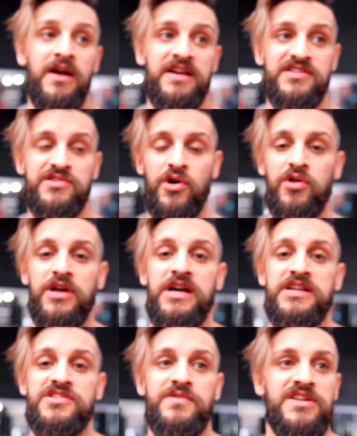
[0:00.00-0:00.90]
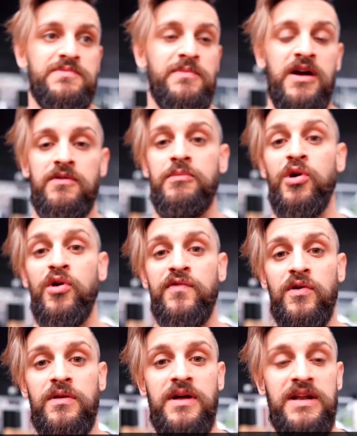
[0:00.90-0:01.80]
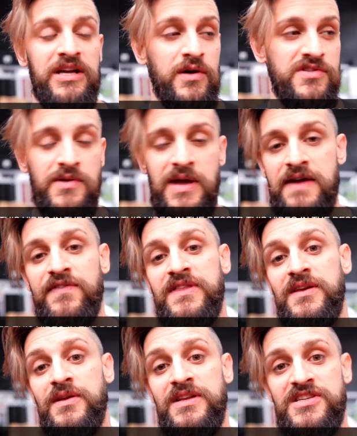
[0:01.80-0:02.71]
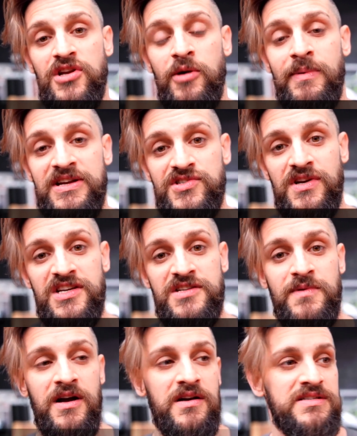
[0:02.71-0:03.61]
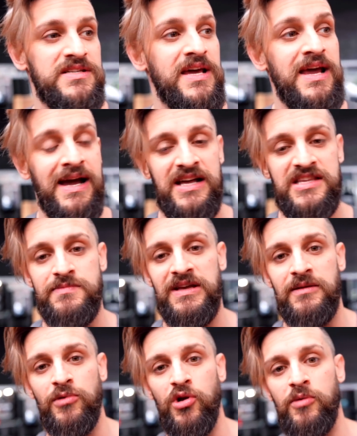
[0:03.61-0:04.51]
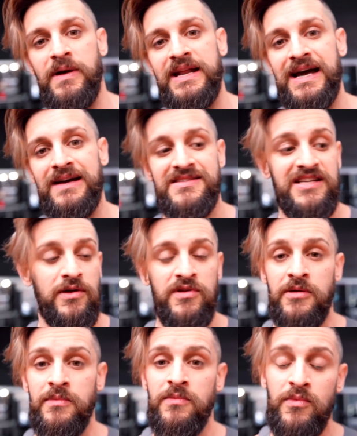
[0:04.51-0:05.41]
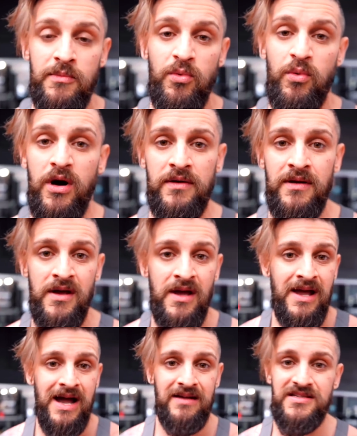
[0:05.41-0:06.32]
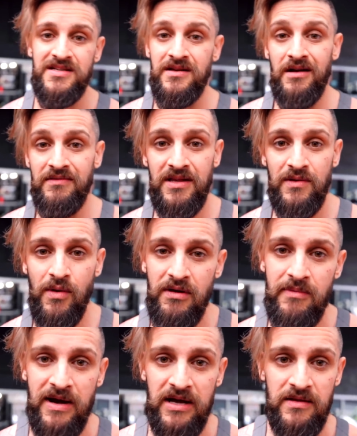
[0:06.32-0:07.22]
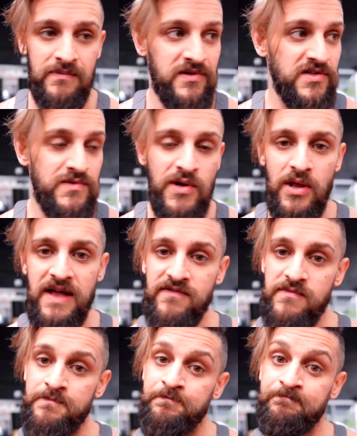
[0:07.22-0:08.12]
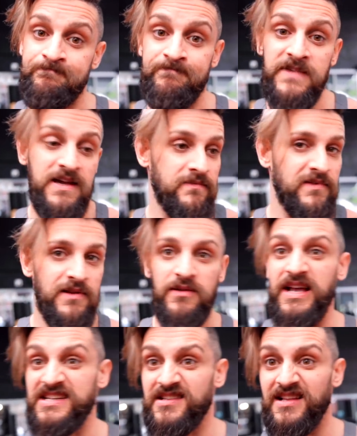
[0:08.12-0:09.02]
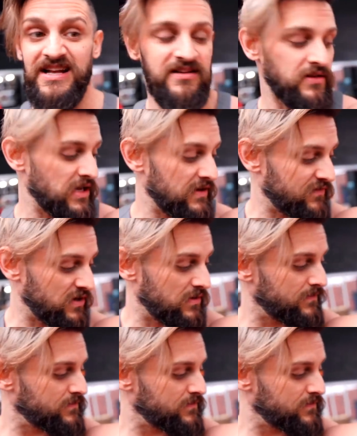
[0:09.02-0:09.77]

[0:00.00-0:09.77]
It's called uh, stretch mark removal, and it goes through everything you need to know about stretch marks, how to make them look better, how to deal with them. Number one, how to not really worry about them because we all have them. Yeah, little nice lad on there for you.